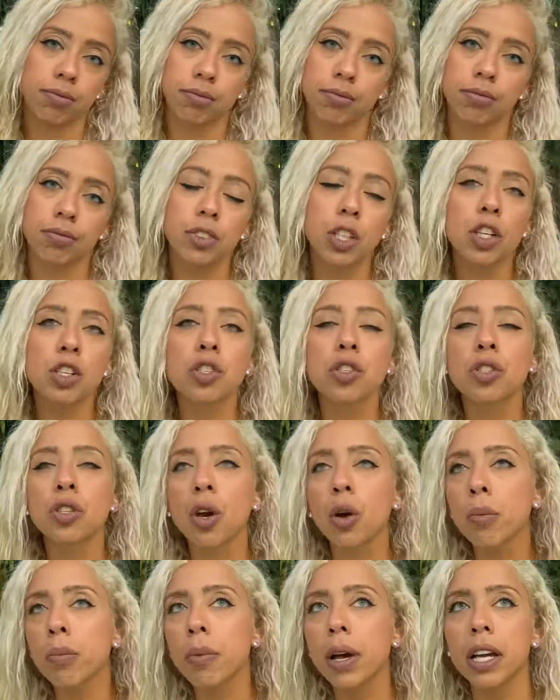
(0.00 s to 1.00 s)
there's
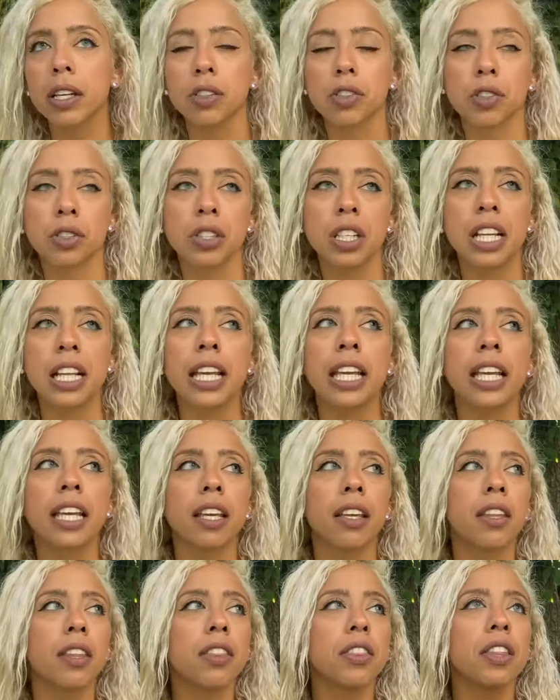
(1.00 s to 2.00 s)
so much.
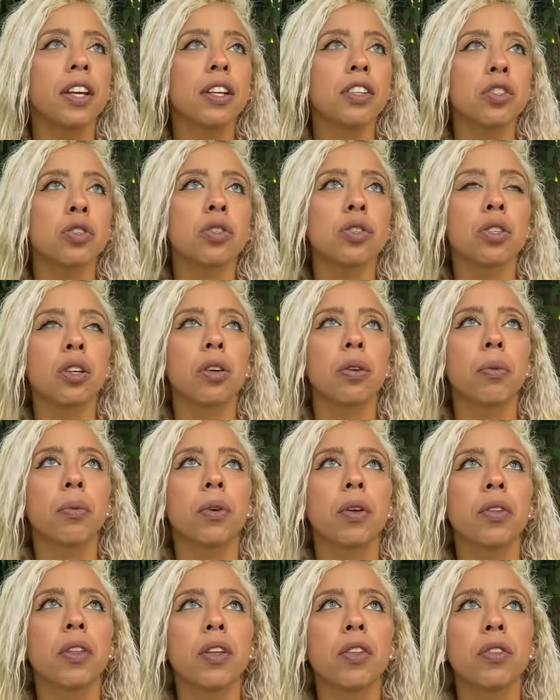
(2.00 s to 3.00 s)
Like, there's
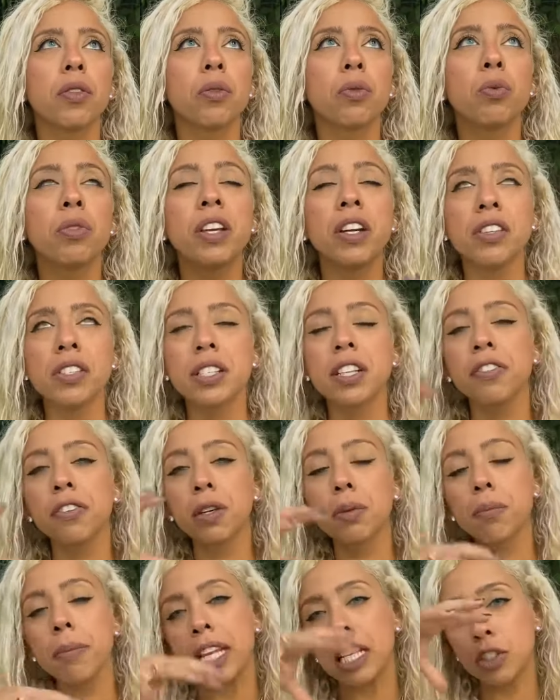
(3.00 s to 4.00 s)
there's
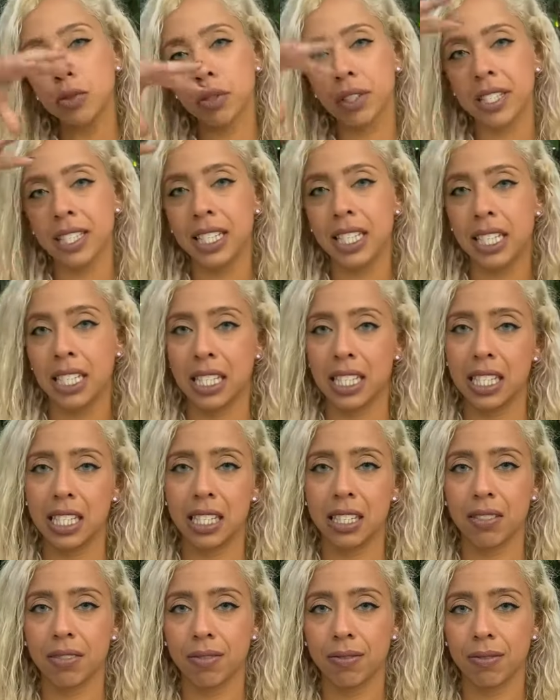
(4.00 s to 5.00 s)
different matrices.
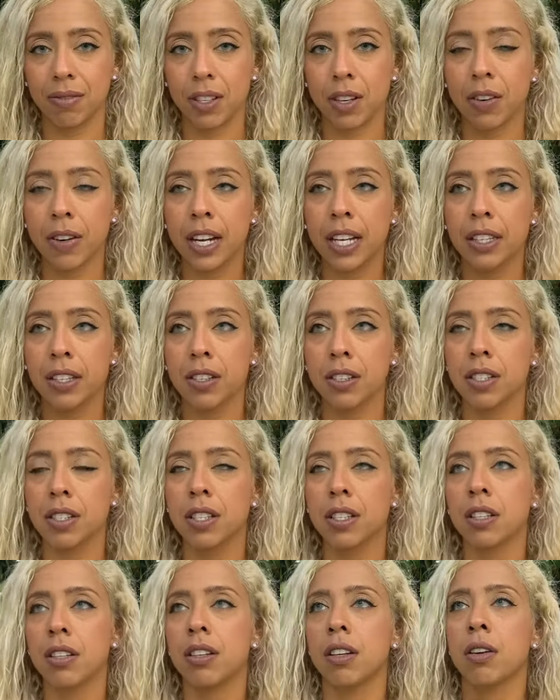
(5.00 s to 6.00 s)
All right, there's a,
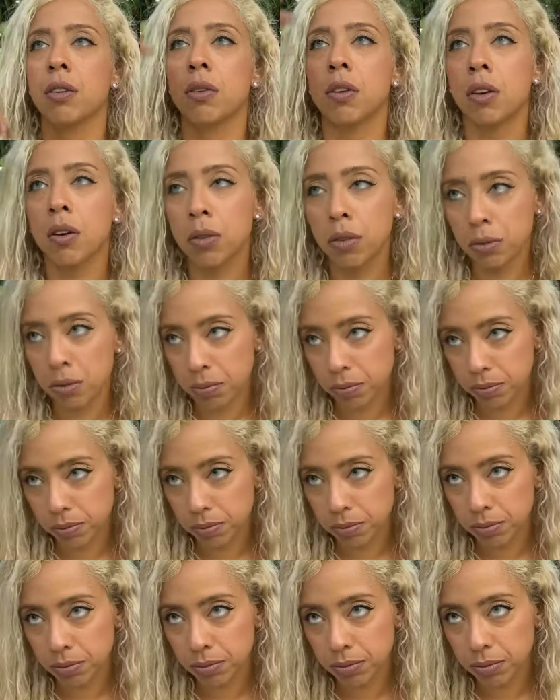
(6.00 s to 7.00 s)
a,
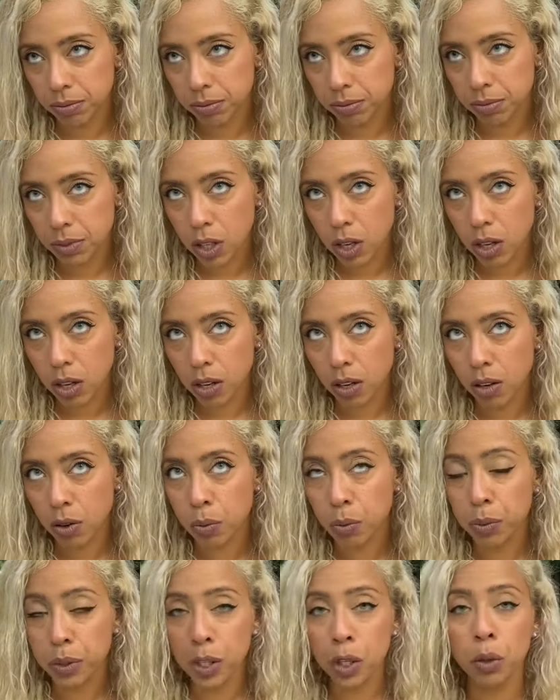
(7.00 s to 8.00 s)
a
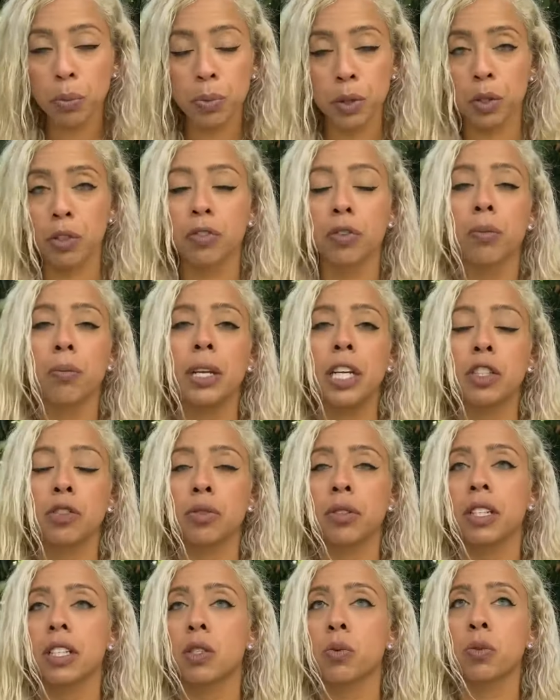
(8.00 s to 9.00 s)
real beautiful
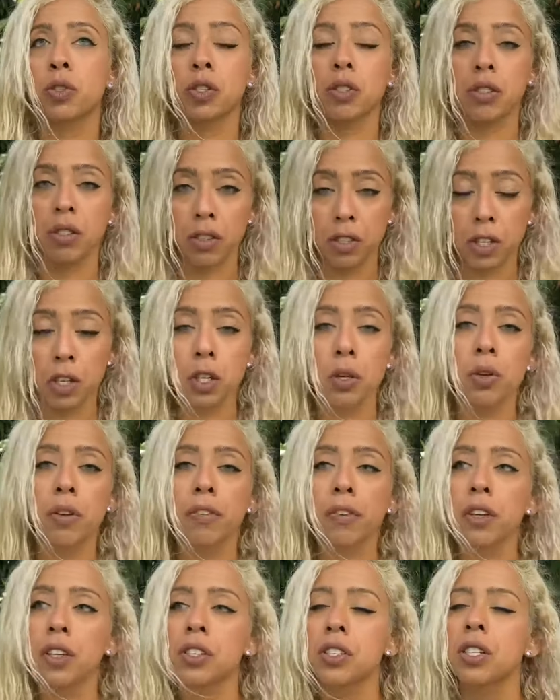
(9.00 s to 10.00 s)
matrix, which is the
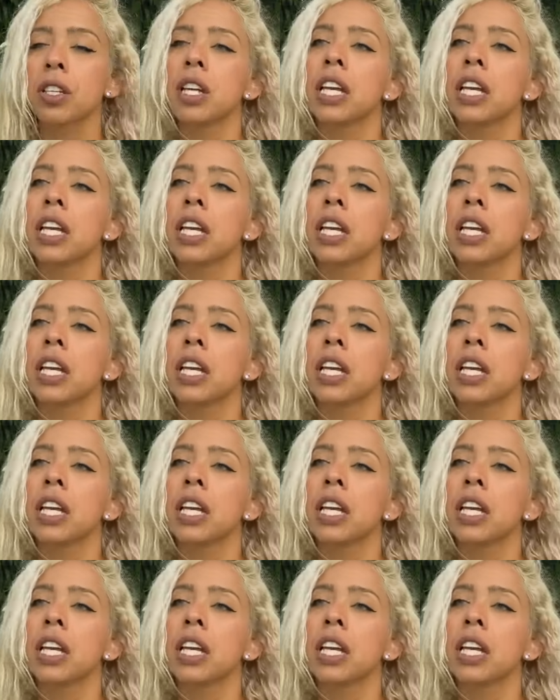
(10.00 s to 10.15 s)
universe,